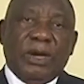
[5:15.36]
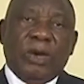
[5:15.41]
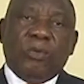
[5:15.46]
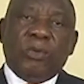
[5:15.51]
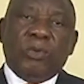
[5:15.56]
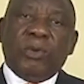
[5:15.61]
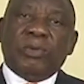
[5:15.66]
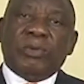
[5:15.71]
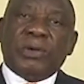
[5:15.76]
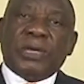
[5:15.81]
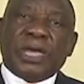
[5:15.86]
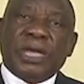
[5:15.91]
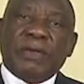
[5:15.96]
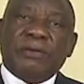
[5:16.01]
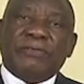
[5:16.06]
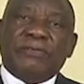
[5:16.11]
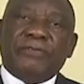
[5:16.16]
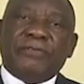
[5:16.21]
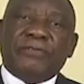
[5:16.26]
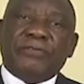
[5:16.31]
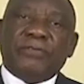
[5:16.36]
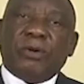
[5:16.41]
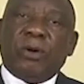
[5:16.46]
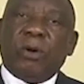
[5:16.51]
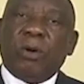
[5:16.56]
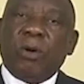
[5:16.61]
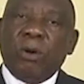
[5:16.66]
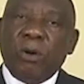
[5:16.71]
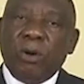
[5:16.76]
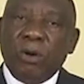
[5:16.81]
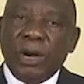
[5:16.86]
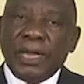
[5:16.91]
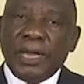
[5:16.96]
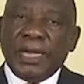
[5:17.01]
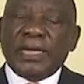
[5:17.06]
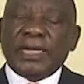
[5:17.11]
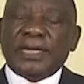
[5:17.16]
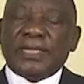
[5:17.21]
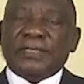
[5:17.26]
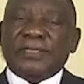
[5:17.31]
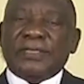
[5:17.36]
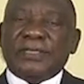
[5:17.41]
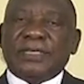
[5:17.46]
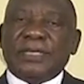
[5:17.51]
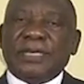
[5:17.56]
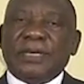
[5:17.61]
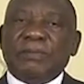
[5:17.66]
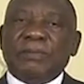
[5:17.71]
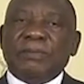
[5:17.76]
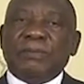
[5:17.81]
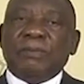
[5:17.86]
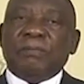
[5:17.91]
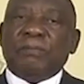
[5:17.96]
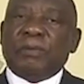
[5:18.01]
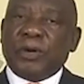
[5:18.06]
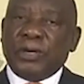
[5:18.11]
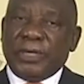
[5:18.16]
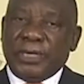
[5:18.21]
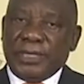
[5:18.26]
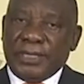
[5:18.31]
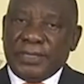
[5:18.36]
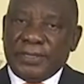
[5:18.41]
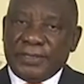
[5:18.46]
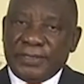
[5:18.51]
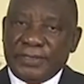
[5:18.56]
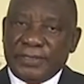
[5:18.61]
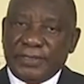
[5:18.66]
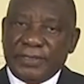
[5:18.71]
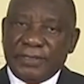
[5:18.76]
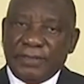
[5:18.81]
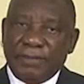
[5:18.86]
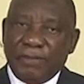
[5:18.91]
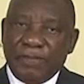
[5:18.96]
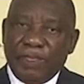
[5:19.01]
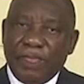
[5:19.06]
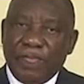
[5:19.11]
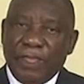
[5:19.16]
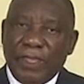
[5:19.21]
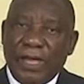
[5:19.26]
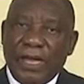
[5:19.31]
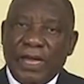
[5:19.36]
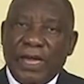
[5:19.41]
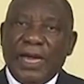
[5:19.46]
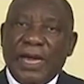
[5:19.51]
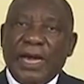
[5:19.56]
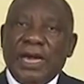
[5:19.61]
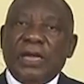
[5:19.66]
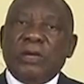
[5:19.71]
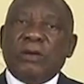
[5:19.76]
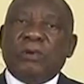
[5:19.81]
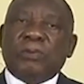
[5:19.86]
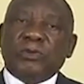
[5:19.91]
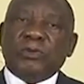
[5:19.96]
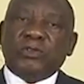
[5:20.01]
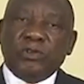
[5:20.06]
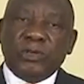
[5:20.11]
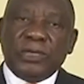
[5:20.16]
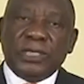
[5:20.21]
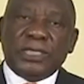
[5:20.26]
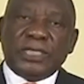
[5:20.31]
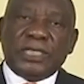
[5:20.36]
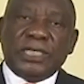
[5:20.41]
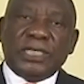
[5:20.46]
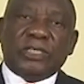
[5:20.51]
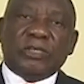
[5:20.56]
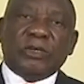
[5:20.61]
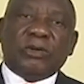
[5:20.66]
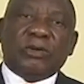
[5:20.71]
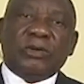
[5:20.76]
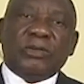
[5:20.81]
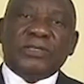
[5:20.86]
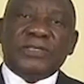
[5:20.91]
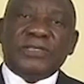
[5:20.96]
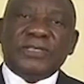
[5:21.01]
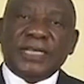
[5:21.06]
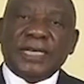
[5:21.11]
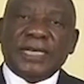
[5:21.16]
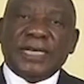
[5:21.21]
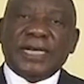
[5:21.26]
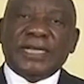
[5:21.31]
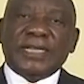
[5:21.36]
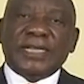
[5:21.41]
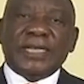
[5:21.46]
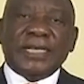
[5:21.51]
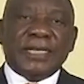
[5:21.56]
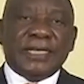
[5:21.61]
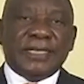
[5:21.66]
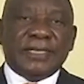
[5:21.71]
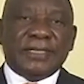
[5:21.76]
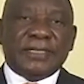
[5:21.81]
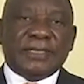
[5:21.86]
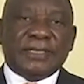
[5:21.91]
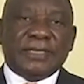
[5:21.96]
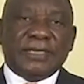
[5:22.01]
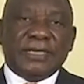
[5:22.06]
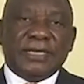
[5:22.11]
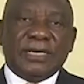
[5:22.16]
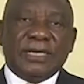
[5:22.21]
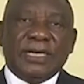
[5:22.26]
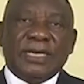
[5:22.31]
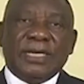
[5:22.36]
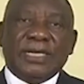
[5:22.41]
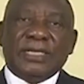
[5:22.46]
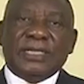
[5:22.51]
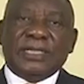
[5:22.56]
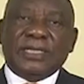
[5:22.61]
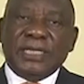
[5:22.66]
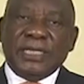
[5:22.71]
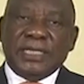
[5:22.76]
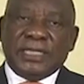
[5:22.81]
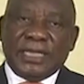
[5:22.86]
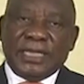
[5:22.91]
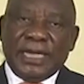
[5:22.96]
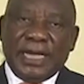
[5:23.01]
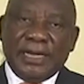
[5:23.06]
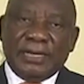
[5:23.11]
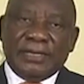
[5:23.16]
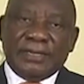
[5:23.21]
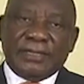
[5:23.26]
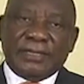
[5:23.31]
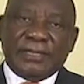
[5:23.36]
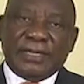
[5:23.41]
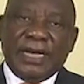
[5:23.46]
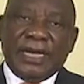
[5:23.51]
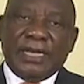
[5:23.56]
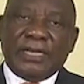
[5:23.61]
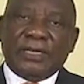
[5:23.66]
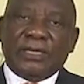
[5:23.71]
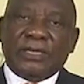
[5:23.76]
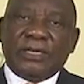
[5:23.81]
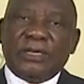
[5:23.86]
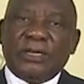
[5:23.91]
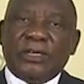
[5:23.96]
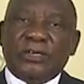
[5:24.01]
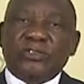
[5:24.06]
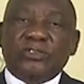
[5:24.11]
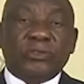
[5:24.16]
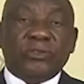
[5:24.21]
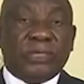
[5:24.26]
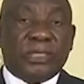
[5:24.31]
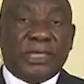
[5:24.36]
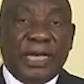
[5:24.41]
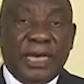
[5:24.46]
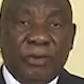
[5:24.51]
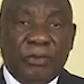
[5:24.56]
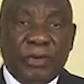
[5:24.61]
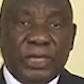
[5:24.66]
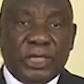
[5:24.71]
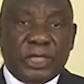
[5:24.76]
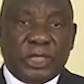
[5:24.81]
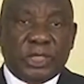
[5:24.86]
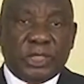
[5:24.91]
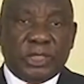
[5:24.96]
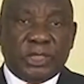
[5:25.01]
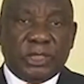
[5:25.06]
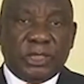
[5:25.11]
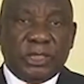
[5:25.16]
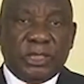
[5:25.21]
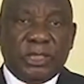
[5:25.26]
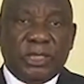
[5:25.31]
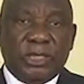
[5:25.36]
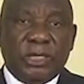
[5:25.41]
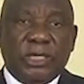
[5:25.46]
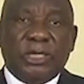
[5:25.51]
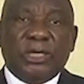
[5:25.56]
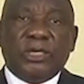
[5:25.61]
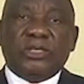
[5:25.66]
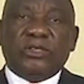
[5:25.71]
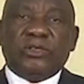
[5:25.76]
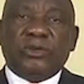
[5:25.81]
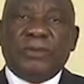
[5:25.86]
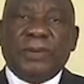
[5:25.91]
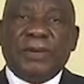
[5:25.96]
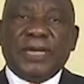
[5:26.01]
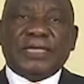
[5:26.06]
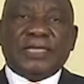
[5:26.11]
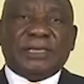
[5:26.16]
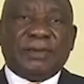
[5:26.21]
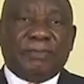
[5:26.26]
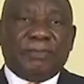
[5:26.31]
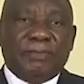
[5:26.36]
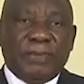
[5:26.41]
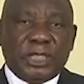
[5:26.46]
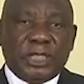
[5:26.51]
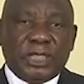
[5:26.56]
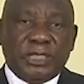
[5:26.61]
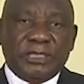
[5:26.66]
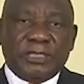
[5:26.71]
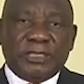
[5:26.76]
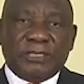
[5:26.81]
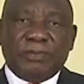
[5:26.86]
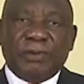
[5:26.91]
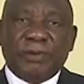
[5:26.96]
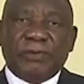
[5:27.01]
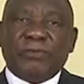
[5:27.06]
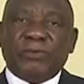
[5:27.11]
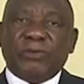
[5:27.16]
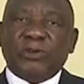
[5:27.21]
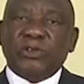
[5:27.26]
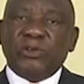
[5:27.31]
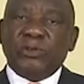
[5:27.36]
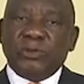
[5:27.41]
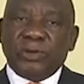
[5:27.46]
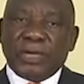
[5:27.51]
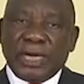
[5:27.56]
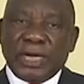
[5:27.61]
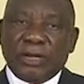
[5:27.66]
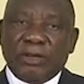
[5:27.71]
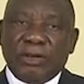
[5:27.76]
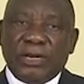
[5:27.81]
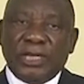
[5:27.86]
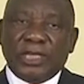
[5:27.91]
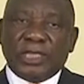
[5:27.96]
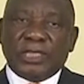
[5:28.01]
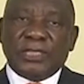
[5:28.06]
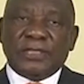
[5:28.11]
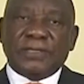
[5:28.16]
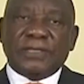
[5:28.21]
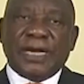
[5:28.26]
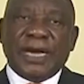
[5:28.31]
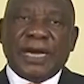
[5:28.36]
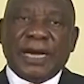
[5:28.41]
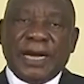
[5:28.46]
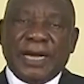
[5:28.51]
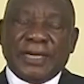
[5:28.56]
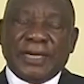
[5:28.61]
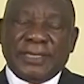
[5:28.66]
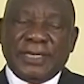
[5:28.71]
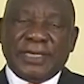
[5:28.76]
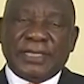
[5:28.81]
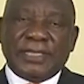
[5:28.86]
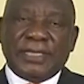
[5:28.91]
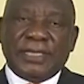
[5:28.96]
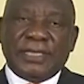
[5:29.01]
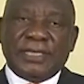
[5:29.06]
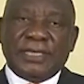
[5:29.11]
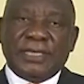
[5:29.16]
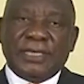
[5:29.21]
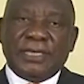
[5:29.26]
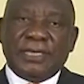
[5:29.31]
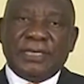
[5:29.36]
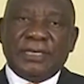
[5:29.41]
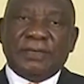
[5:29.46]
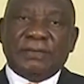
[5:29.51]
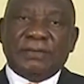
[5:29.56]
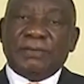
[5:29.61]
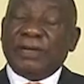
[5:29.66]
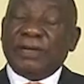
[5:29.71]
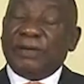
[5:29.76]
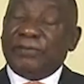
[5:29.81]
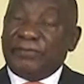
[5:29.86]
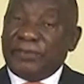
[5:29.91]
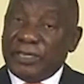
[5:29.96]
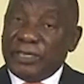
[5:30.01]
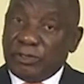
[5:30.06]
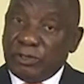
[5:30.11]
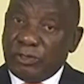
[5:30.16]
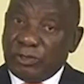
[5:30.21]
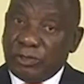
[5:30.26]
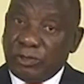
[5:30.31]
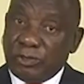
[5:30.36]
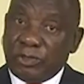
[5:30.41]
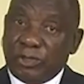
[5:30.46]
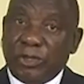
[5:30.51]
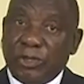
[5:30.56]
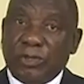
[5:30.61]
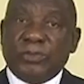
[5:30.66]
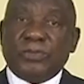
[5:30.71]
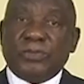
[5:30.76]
We will give all industry bodies an opportunity to consider these details and, should they wish, to make submissions before new regulations are gazetted, they are free to do so.